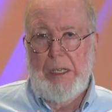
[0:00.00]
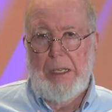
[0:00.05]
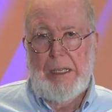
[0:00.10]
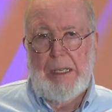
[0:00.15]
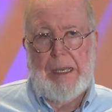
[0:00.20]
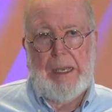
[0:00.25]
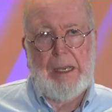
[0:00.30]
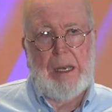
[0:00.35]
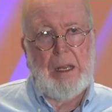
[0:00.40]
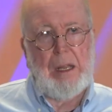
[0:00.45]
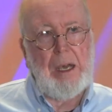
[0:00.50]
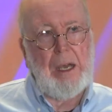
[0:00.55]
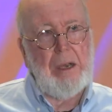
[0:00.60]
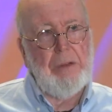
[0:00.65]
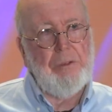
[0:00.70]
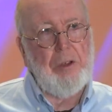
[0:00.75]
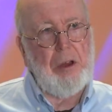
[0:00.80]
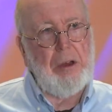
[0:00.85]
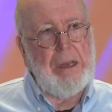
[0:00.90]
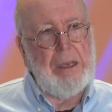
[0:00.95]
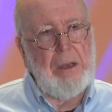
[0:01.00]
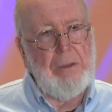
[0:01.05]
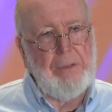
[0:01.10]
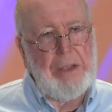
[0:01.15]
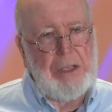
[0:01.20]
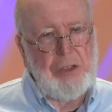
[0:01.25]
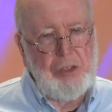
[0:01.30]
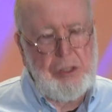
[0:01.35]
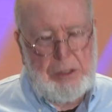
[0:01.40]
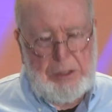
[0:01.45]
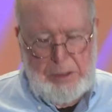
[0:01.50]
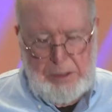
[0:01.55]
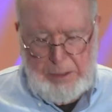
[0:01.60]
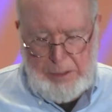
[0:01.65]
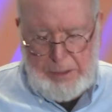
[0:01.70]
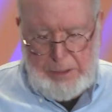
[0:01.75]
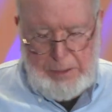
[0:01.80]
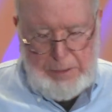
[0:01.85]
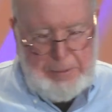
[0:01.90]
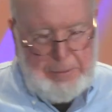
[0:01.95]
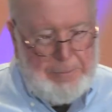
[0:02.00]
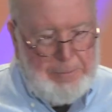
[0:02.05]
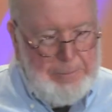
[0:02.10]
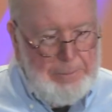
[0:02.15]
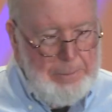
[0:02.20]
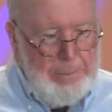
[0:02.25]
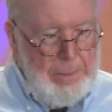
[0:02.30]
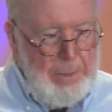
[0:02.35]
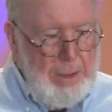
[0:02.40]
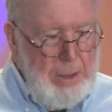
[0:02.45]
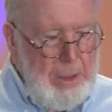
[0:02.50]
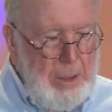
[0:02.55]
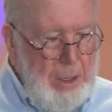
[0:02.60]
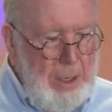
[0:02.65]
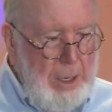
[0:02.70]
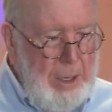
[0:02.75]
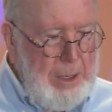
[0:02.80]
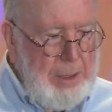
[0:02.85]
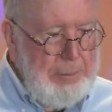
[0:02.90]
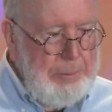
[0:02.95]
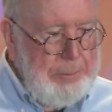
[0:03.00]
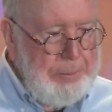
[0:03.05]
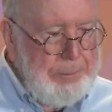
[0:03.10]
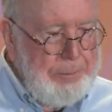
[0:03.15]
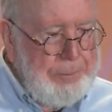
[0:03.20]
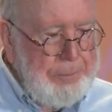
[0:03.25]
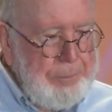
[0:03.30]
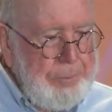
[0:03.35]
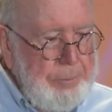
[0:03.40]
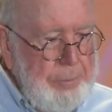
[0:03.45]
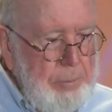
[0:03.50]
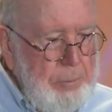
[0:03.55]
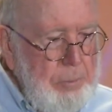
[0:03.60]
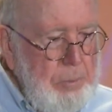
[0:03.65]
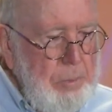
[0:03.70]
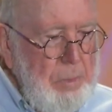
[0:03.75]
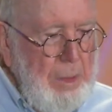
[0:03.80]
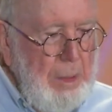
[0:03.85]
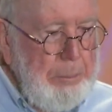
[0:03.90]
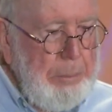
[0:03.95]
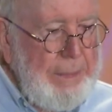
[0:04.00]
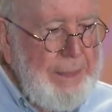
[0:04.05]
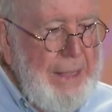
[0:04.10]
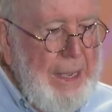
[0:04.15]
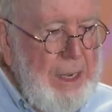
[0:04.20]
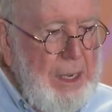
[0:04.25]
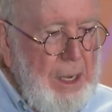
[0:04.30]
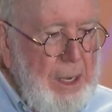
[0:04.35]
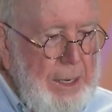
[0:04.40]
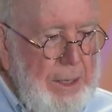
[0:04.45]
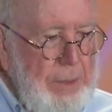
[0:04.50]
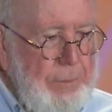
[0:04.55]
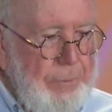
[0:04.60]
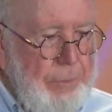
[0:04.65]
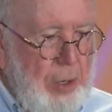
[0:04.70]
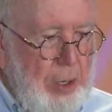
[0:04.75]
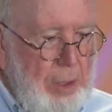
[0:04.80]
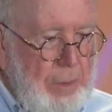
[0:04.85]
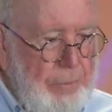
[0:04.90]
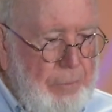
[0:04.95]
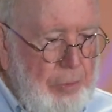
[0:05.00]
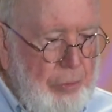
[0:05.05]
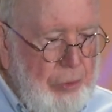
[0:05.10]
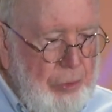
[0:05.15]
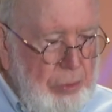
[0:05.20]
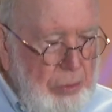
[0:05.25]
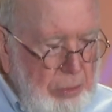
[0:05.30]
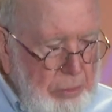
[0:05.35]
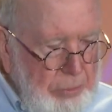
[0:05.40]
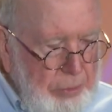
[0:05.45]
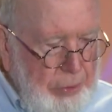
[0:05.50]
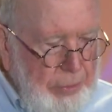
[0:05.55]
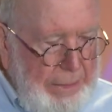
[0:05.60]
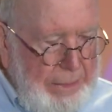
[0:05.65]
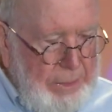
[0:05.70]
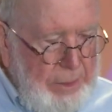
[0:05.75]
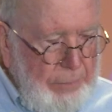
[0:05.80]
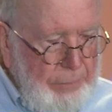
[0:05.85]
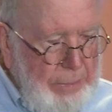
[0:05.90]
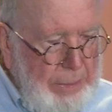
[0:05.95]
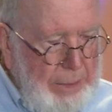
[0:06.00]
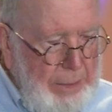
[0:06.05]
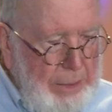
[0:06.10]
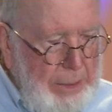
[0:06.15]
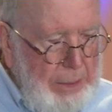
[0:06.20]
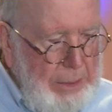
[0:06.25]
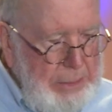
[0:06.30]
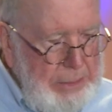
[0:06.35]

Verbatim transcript: in a lot of our innovation. Um, but that kind of artificial creativity